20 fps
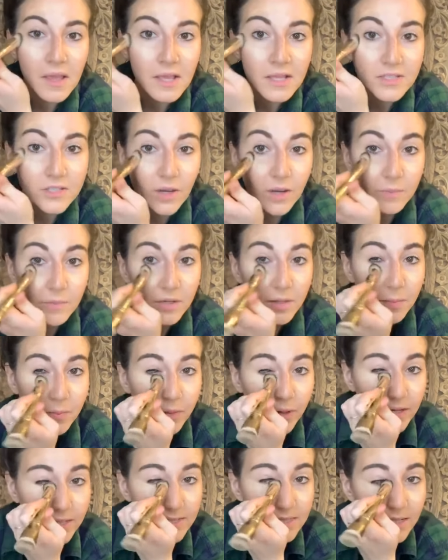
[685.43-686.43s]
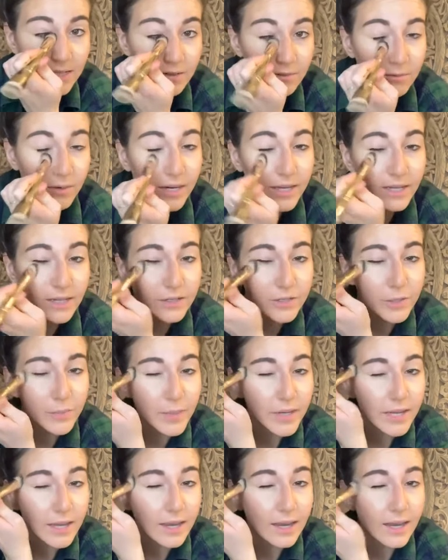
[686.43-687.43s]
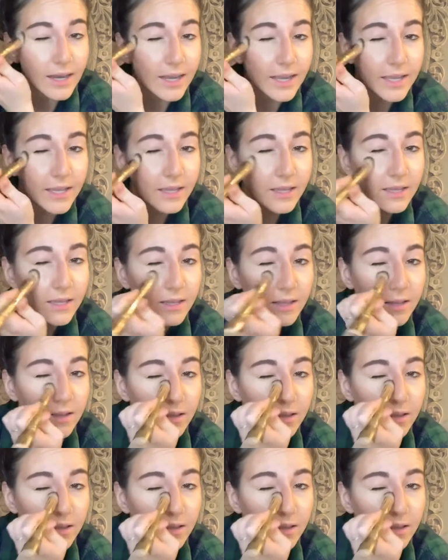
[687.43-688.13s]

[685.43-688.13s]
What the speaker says: So I'm gonna press it right under my eye,